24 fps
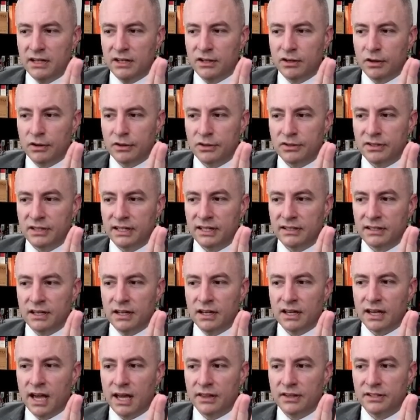you know those things.
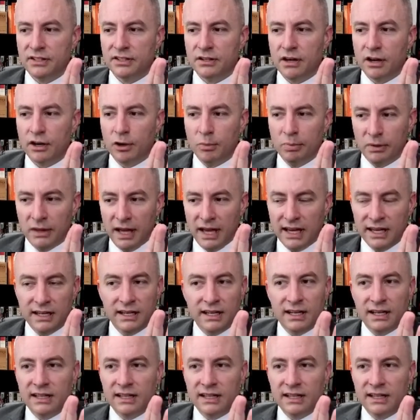Okay, this is autoplay.